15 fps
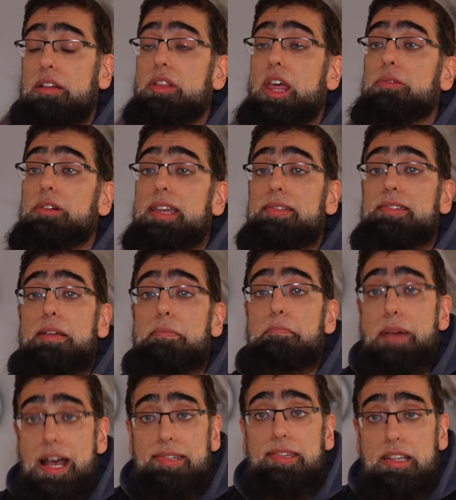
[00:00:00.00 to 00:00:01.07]
they were
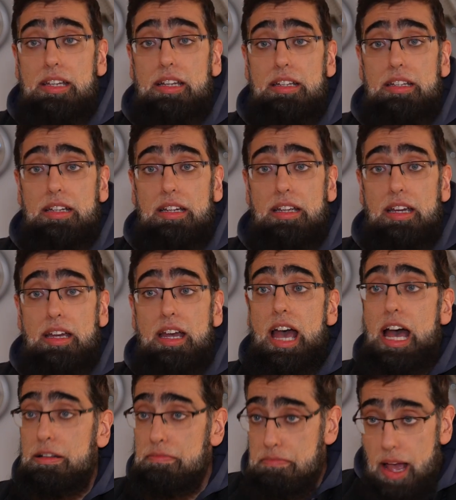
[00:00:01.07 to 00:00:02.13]
getting massacred
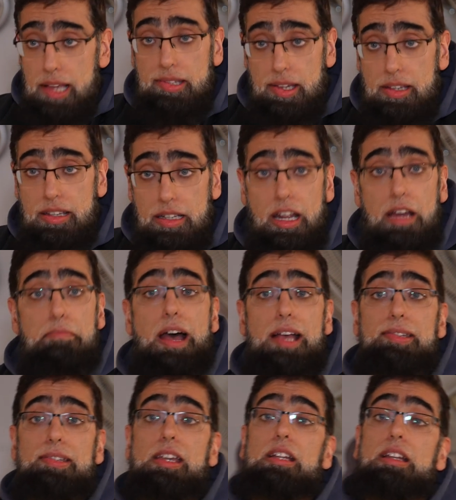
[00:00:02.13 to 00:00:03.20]
and massacred and
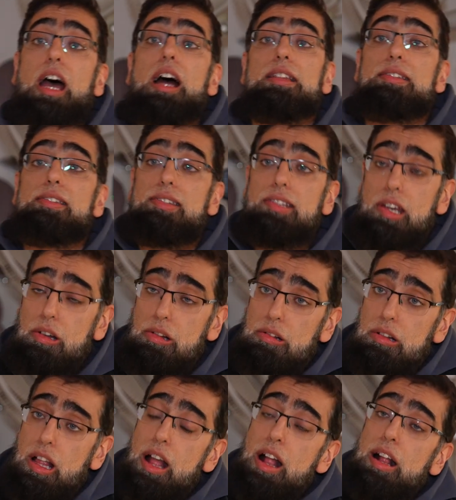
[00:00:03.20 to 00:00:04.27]
massacred
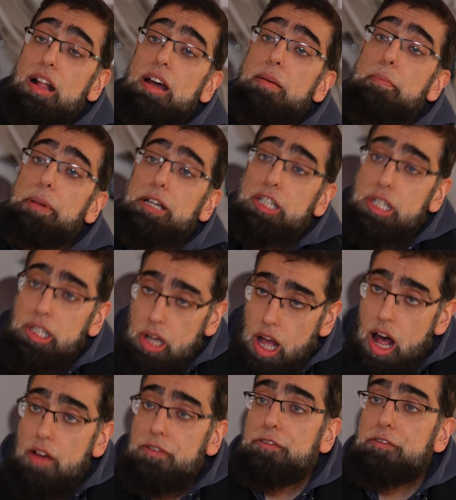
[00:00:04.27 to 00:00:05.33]
until
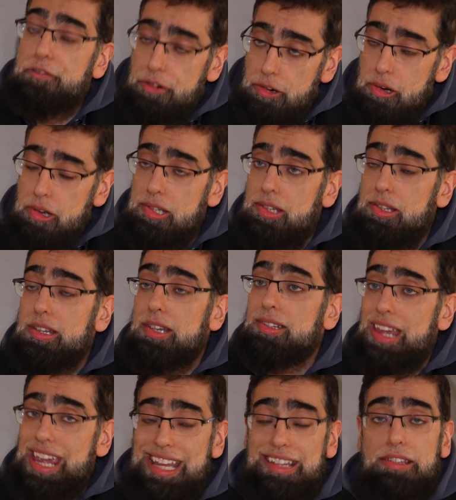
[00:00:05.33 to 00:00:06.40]
Bashar forced
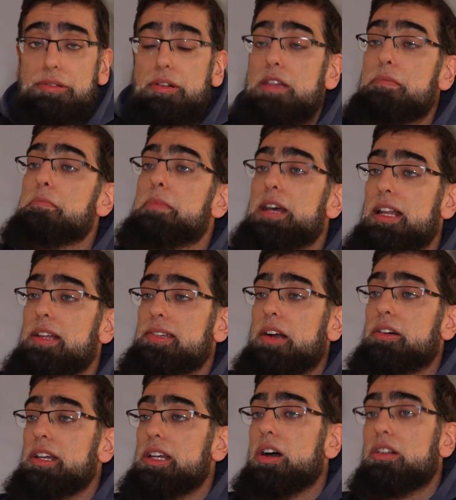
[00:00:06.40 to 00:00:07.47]
this into a
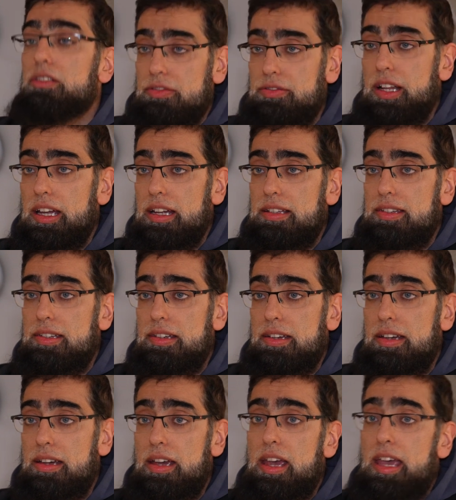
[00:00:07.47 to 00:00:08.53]
military conflict.
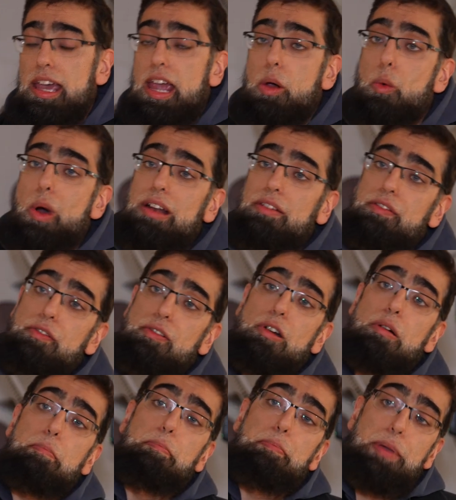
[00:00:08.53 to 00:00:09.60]
It went
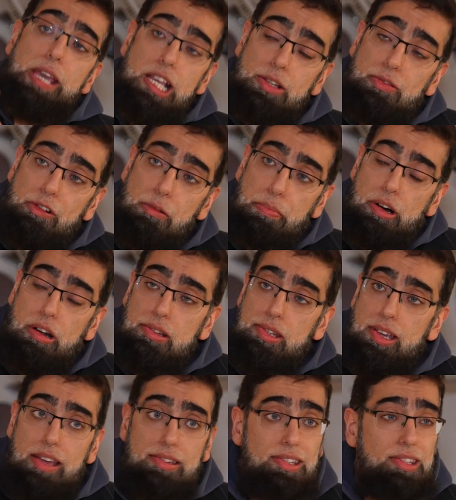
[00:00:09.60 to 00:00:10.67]
from peaceful
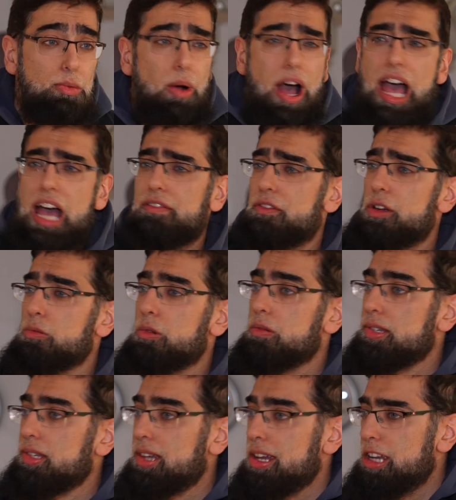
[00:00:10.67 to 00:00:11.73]
protests where everyone
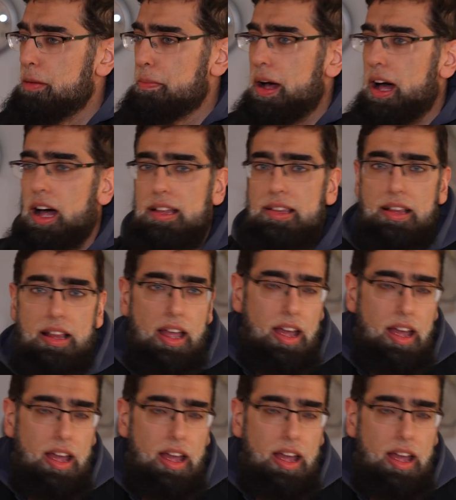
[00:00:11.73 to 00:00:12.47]
was taking part,